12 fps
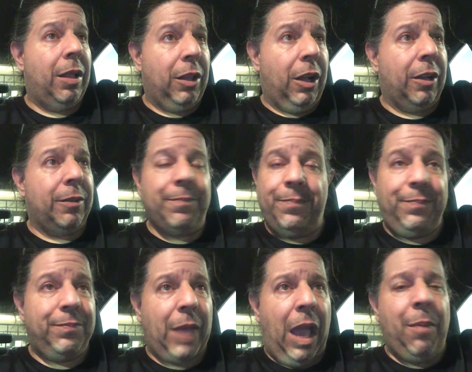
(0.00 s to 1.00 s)
Look,
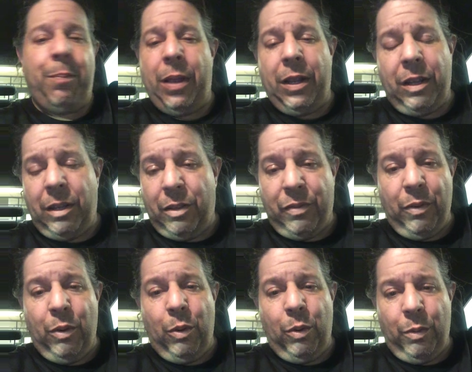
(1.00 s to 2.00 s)
I've been
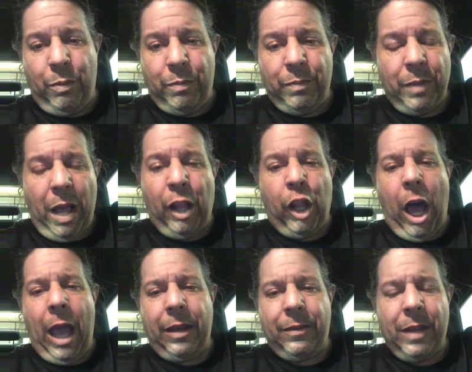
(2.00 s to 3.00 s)
through a
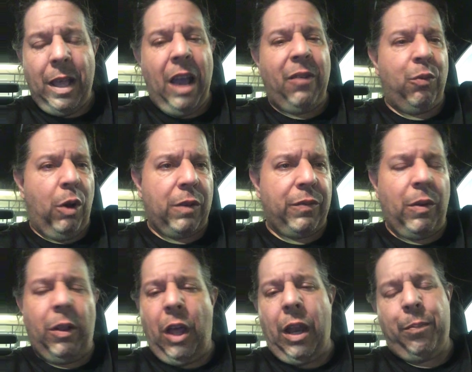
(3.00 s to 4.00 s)
lot. I've worked for
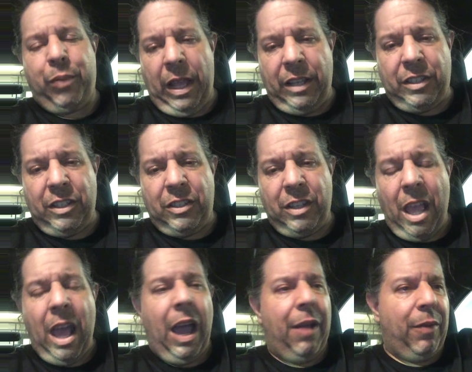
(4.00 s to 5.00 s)
a lot of places.
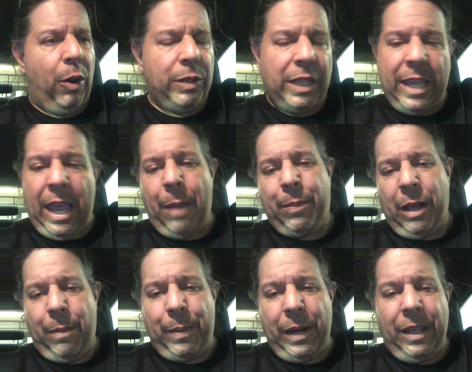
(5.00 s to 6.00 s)
I've owned a cab
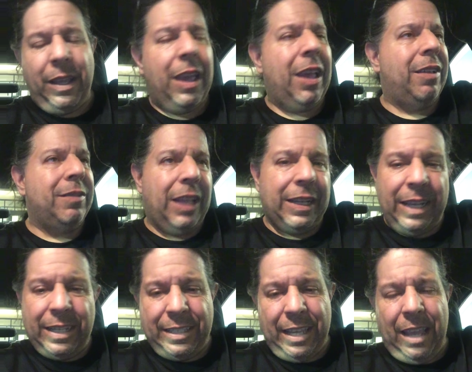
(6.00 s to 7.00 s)
company. Like
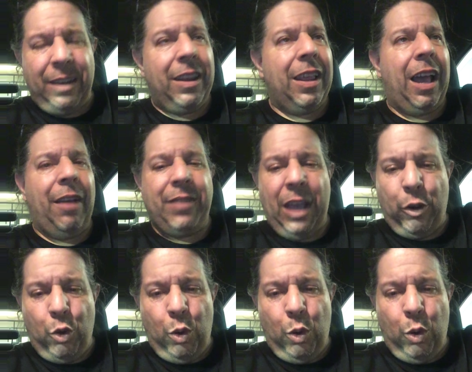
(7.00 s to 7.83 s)
I said, I've done